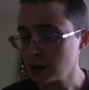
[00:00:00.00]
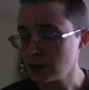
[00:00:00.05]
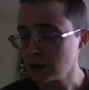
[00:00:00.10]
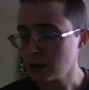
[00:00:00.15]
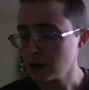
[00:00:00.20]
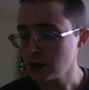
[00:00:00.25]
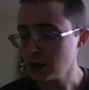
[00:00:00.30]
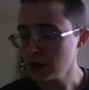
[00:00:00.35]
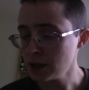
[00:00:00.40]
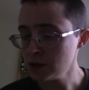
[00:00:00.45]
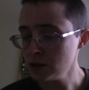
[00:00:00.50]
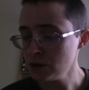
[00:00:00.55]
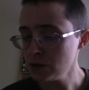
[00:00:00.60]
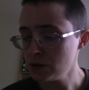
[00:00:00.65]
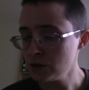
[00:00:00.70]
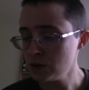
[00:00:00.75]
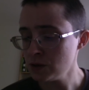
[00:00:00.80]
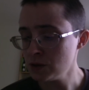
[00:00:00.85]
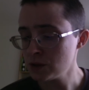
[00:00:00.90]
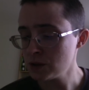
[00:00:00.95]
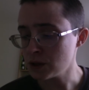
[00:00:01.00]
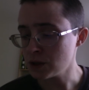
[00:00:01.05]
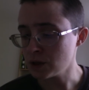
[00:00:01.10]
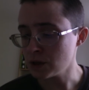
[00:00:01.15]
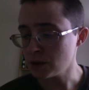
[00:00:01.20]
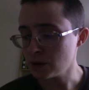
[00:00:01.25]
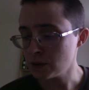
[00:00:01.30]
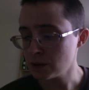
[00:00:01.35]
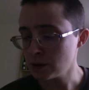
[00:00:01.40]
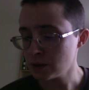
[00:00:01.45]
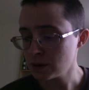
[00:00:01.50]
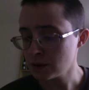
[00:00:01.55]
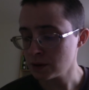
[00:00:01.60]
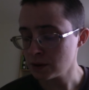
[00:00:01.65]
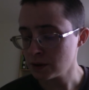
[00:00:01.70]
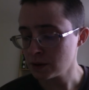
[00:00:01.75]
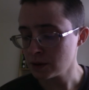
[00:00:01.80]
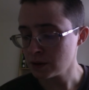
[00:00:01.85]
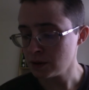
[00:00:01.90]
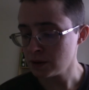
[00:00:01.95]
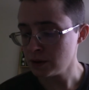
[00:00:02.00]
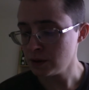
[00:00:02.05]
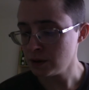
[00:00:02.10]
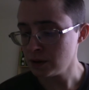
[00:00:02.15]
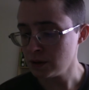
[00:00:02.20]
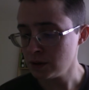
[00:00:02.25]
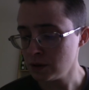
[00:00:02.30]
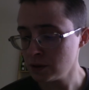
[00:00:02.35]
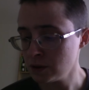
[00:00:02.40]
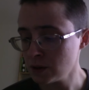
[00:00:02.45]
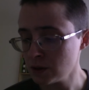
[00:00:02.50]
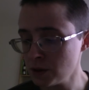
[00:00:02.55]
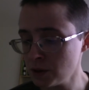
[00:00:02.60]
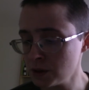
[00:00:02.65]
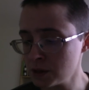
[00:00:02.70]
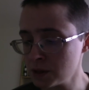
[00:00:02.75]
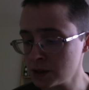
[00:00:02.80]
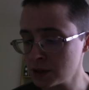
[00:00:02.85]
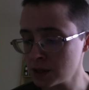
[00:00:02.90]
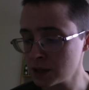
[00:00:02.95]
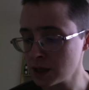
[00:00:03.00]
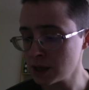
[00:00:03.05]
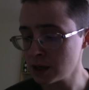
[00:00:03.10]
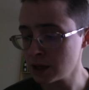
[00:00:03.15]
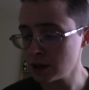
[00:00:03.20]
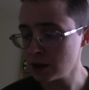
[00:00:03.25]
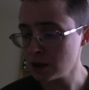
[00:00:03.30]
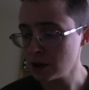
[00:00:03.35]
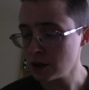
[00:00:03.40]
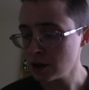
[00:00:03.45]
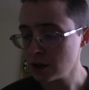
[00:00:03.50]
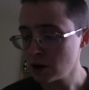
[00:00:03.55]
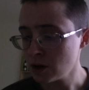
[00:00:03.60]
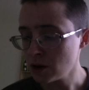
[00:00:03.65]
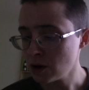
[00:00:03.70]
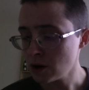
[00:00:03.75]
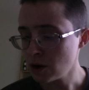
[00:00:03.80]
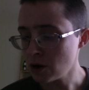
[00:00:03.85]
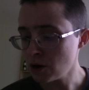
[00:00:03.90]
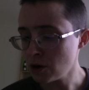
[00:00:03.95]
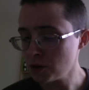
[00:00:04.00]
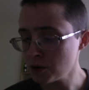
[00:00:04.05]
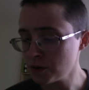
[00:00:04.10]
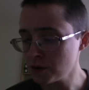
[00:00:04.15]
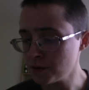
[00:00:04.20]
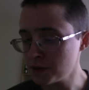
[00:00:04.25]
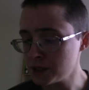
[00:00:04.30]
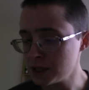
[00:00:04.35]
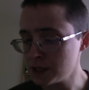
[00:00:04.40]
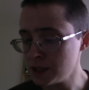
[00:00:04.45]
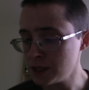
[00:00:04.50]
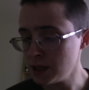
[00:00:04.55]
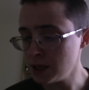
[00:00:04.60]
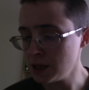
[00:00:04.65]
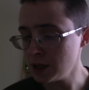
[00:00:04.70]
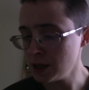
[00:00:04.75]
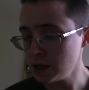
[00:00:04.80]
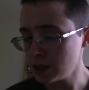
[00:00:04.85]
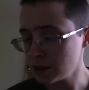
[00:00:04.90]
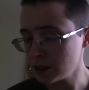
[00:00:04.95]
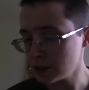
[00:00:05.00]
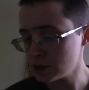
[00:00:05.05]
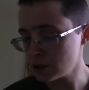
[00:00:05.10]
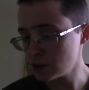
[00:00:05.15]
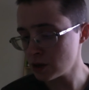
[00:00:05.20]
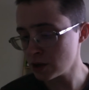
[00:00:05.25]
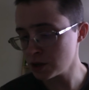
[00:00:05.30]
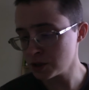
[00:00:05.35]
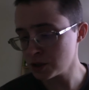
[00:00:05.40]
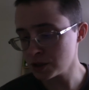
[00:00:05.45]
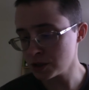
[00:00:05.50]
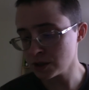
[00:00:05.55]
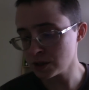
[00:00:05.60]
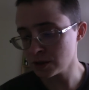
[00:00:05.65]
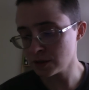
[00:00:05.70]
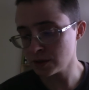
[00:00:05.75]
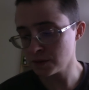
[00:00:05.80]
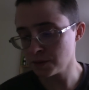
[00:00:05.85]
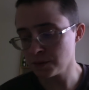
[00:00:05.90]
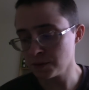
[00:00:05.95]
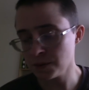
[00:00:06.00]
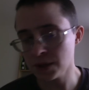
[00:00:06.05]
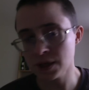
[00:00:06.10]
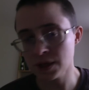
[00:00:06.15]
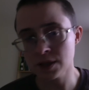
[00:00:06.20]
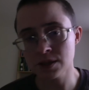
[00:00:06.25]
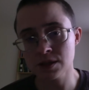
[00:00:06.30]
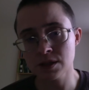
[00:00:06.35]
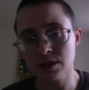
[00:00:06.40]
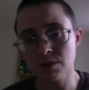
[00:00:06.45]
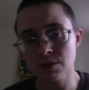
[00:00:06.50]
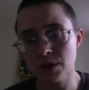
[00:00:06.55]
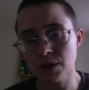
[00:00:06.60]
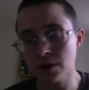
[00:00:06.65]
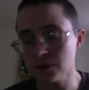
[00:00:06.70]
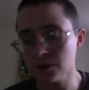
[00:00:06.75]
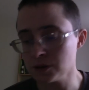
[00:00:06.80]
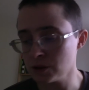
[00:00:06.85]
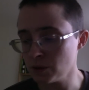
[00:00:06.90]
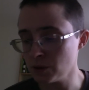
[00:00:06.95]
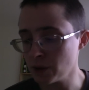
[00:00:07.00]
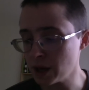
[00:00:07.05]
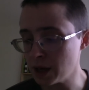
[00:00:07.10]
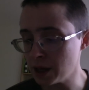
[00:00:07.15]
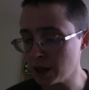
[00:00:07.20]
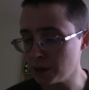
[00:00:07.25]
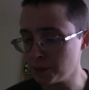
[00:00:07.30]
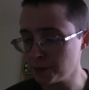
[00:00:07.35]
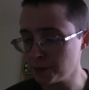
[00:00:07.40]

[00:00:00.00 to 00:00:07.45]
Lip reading: And as you do so, you notice that all your fatigue and exhaustion begins to melt away.